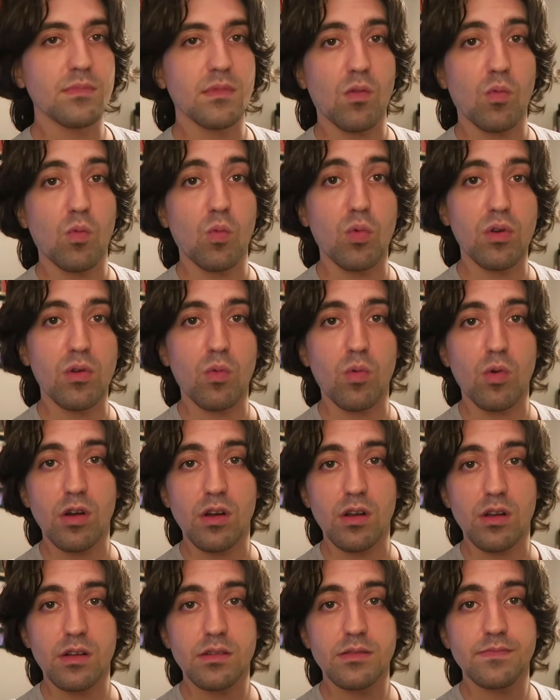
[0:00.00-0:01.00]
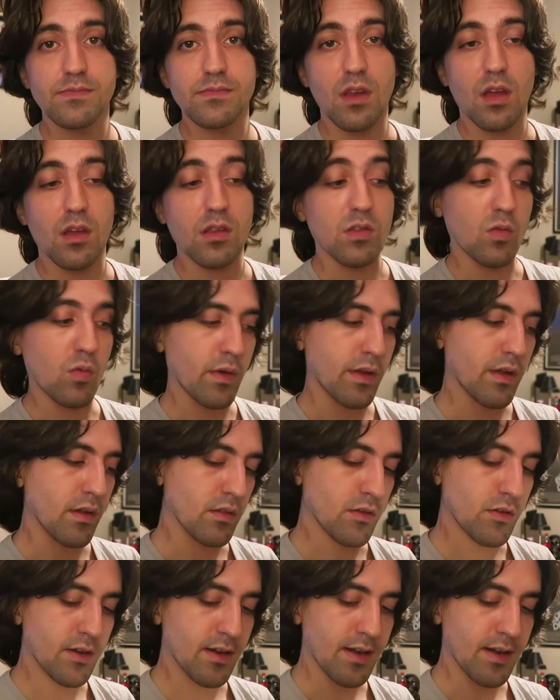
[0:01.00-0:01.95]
woodwork on the wheel or